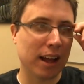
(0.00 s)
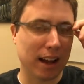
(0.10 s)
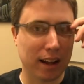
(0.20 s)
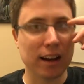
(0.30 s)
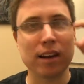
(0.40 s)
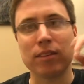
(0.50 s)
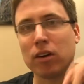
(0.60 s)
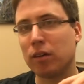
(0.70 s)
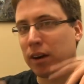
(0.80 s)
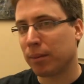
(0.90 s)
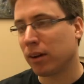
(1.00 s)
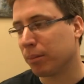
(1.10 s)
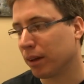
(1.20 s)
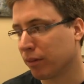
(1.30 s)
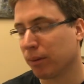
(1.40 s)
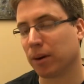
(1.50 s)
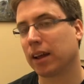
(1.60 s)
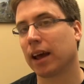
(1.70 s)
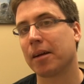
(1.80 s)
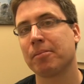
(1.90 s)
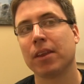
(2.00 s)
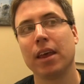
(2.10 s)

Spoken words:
Heck, I didn't even know of anybody who played 40K.